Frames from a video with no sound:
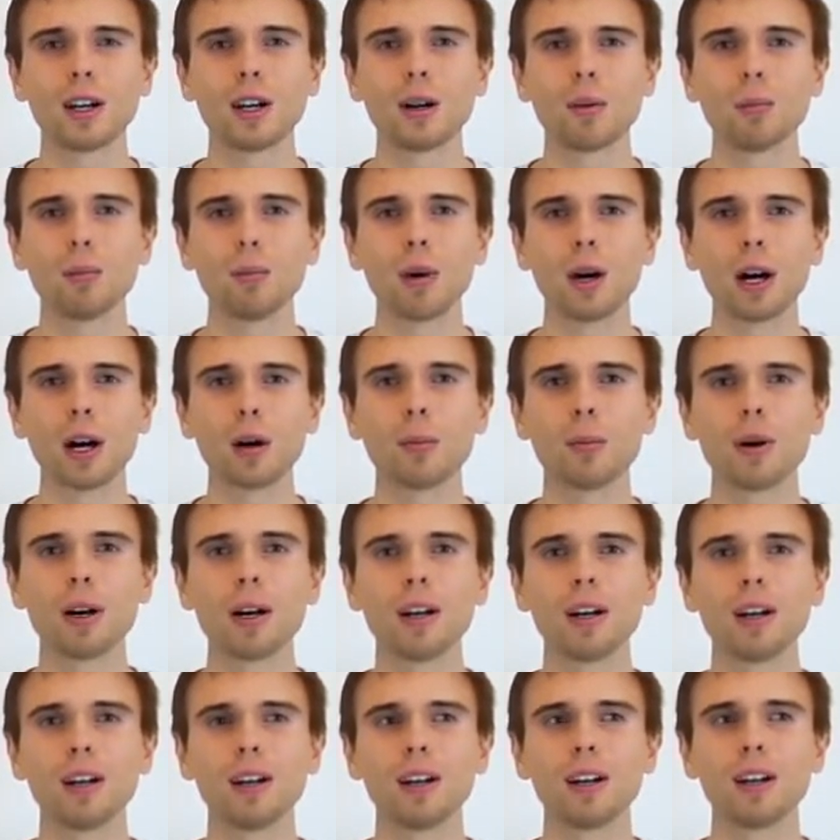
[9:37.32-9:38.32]
Baba
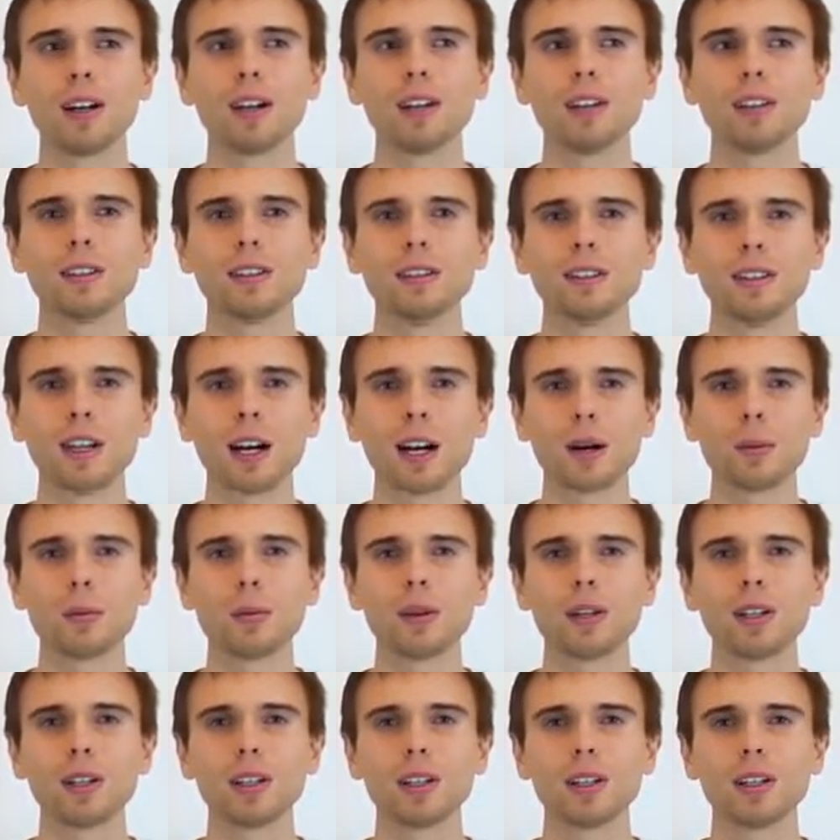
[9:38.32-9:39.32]
Nam
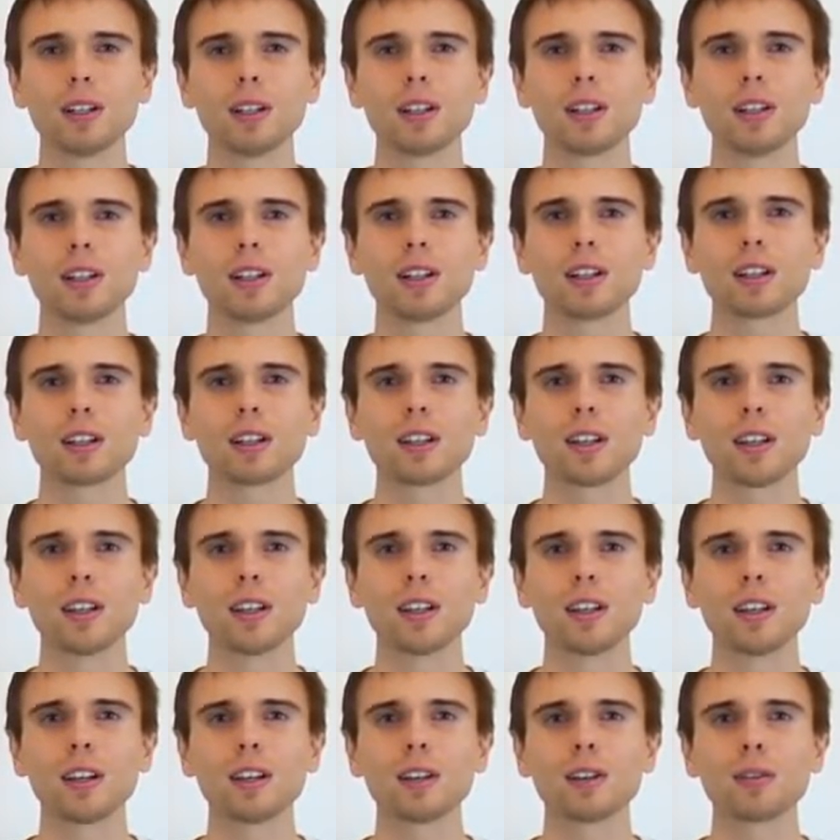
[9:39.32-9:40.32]

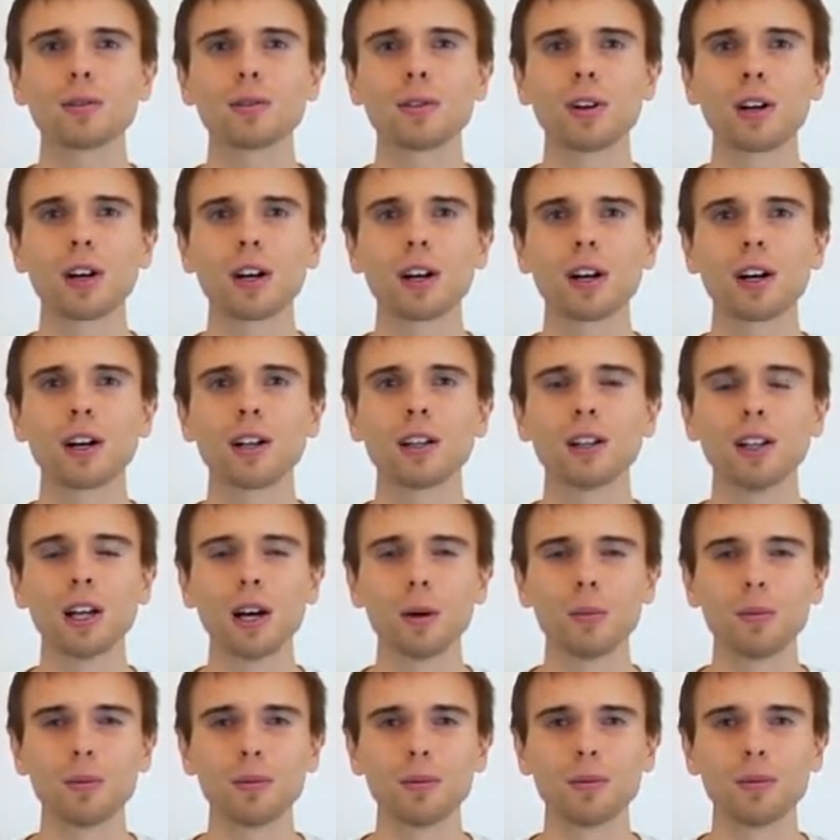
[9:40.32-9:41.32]

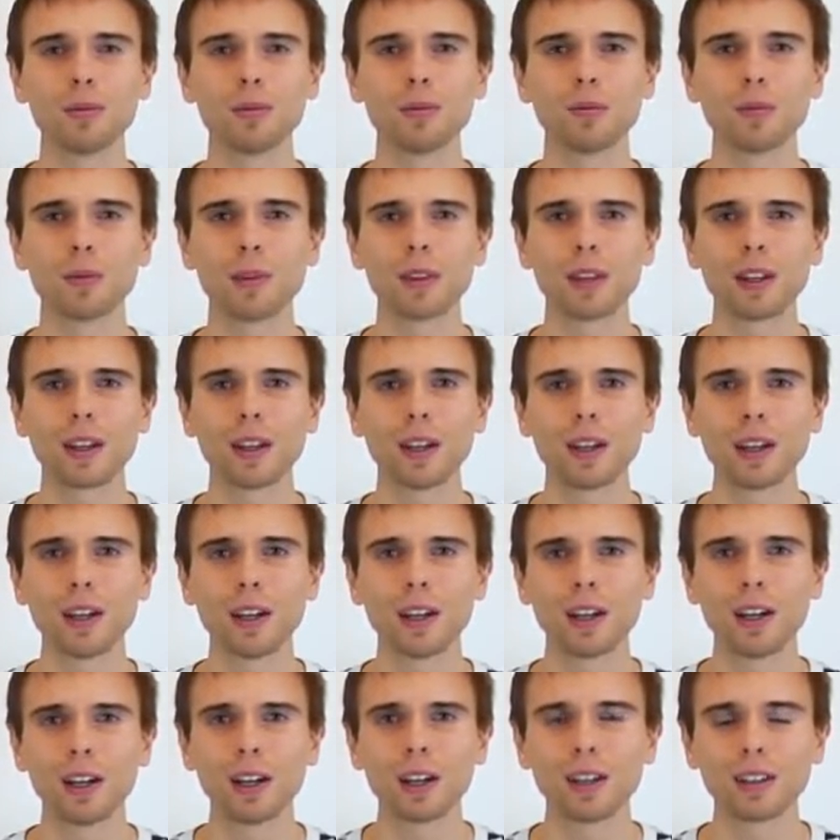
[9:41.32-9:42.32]
Kevalam.
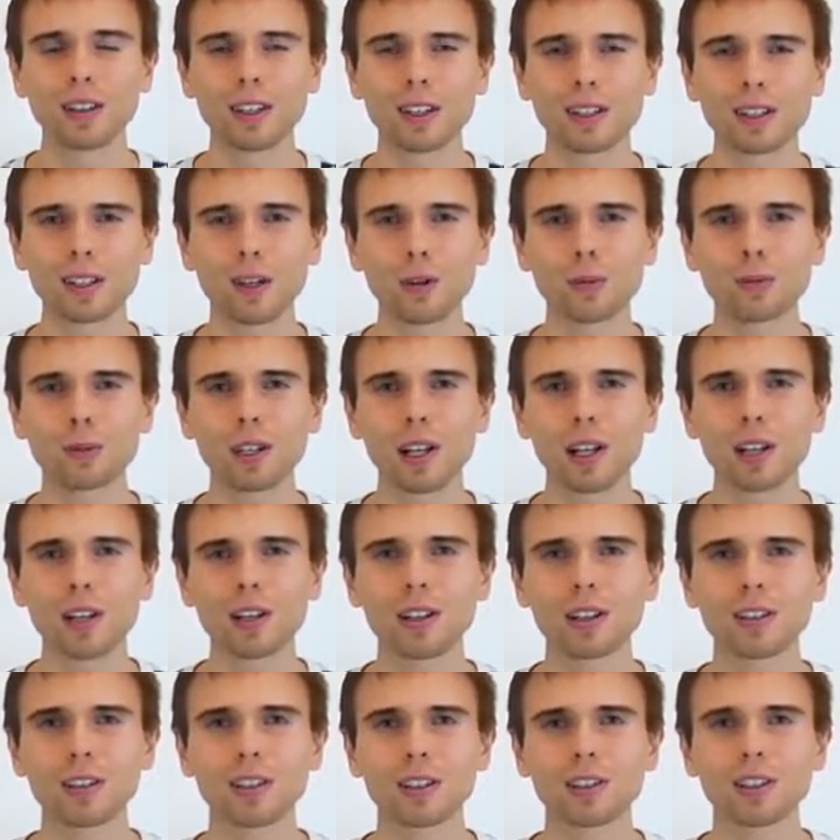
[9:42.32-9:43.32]
In fact,
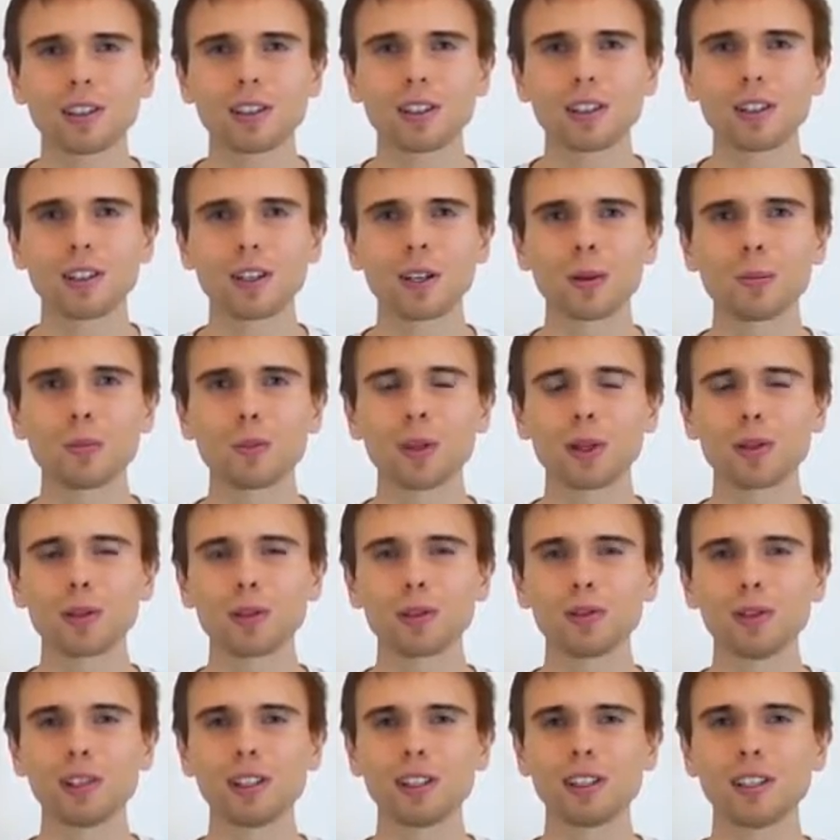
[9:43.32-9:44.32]
for the
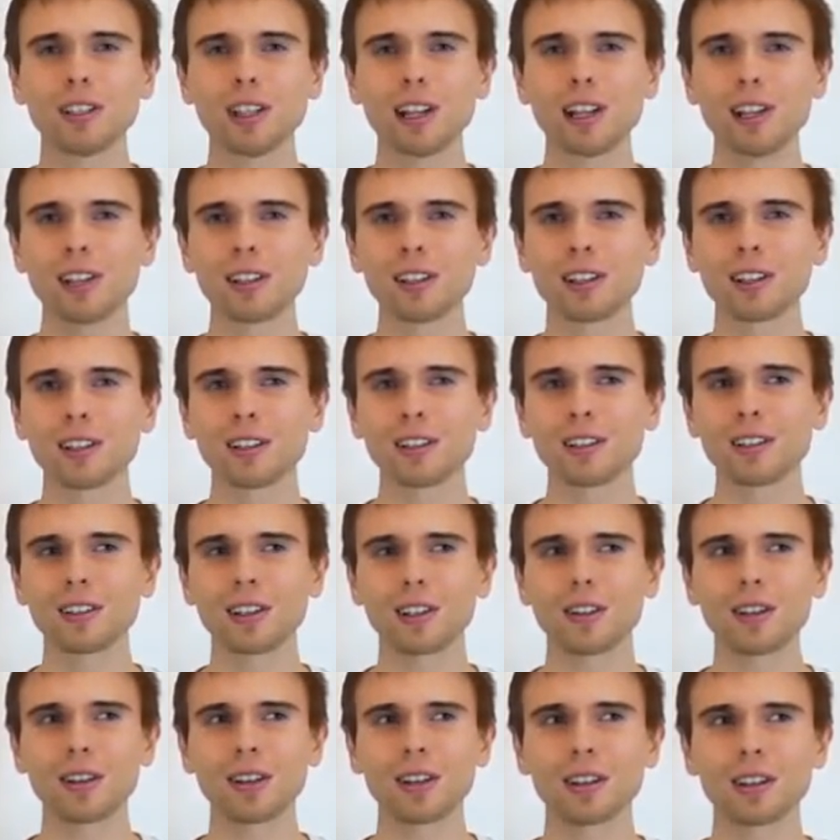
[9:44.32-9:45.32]
first 2
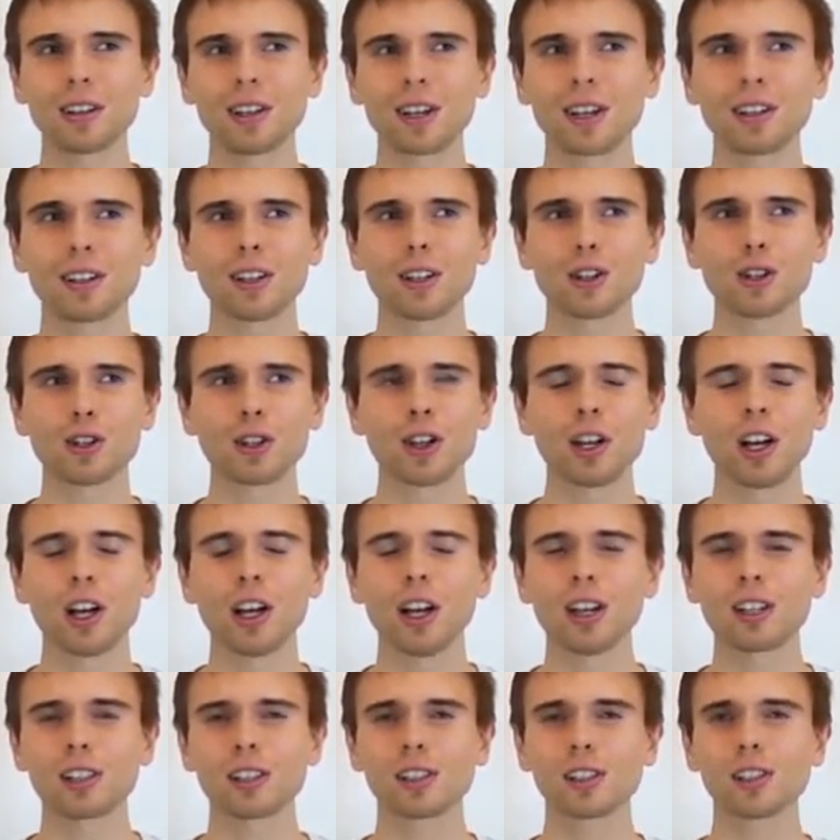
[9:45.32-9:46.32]
weeks I sat
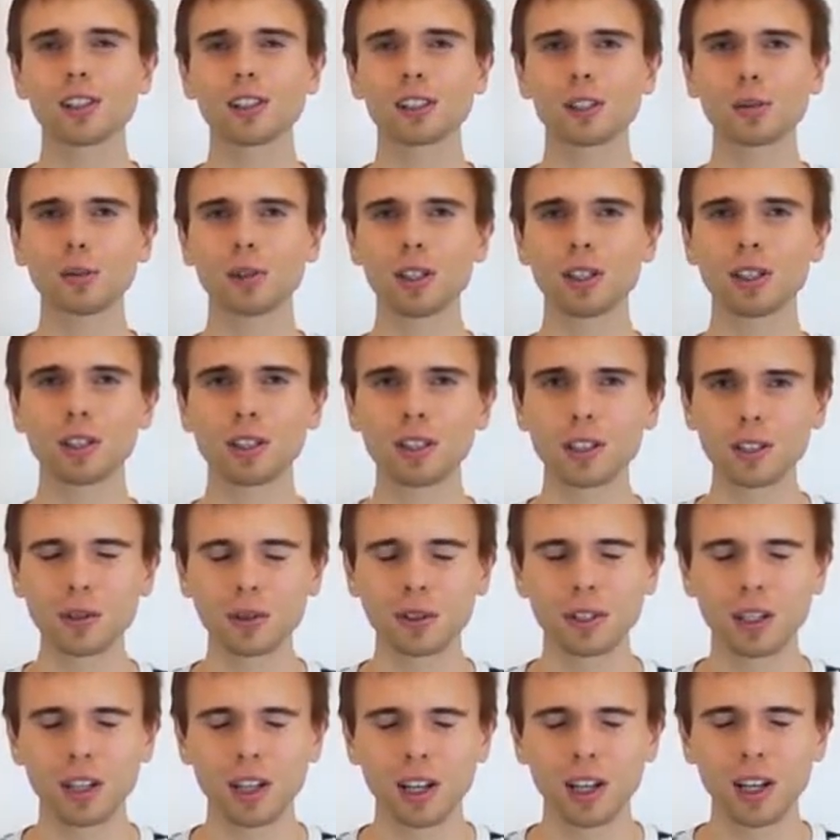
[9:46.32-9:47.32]
down to
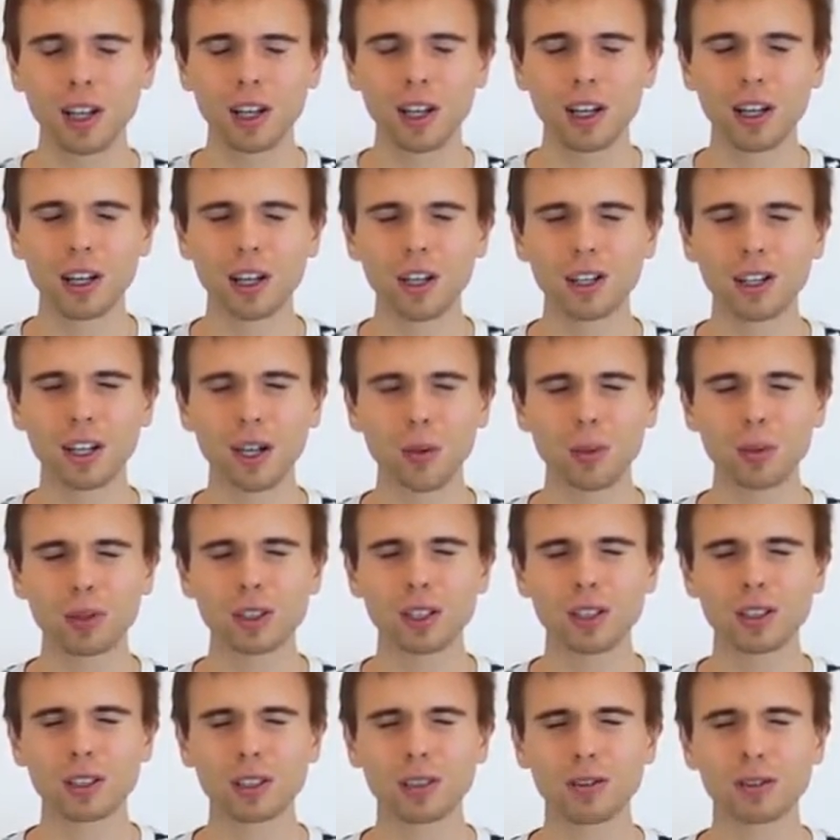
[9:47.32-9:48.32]
meditate and I
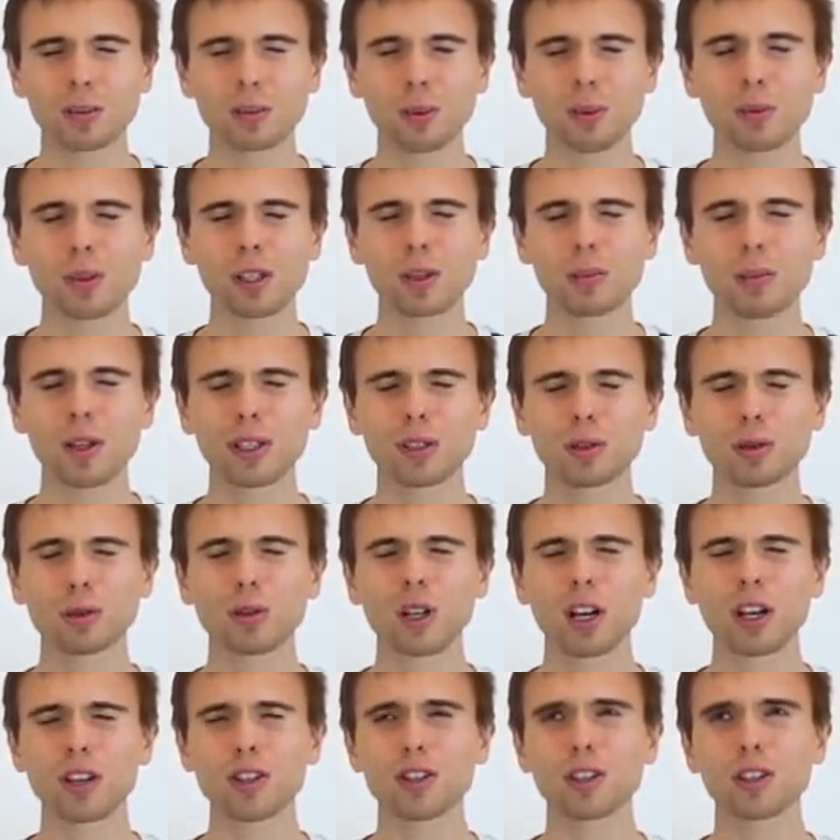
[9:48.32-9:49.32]
tried to remember the
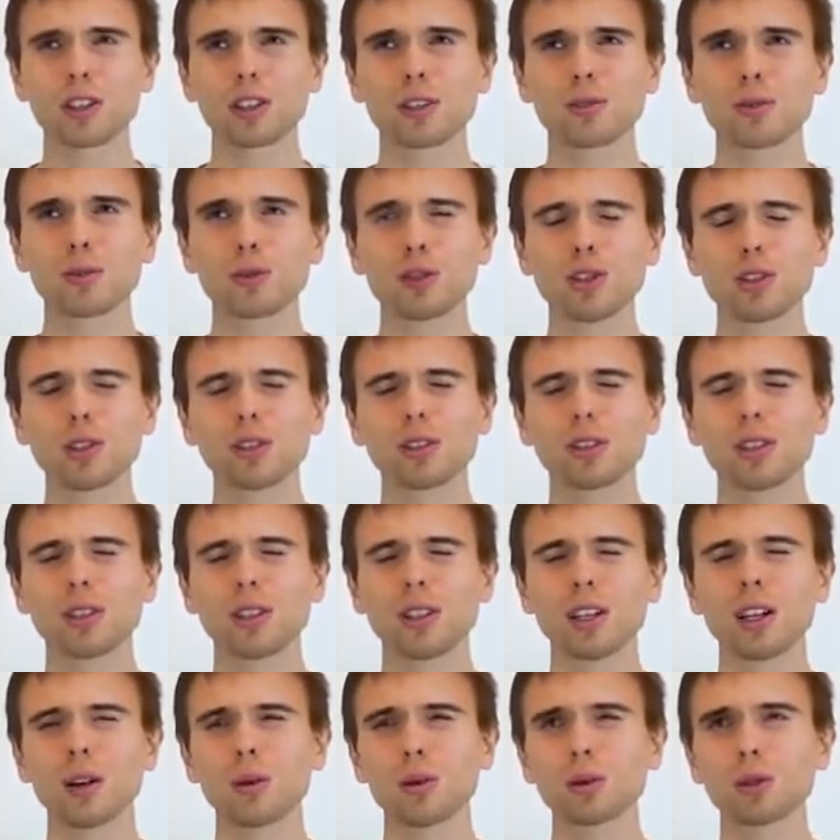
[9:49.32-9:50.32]
mantra. How
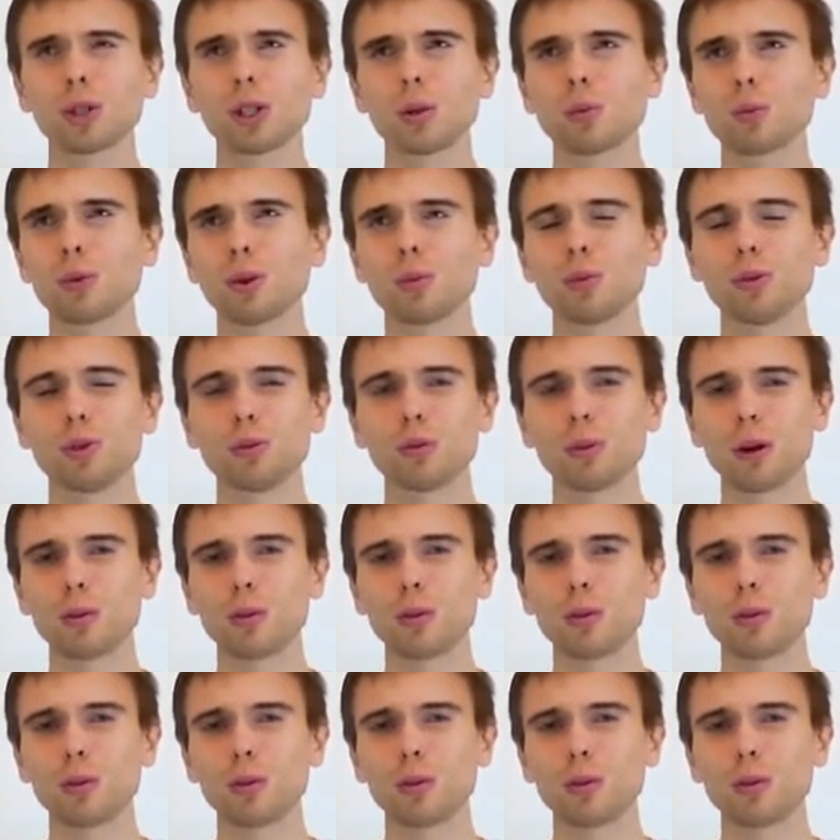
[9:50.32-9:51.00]
does it sound?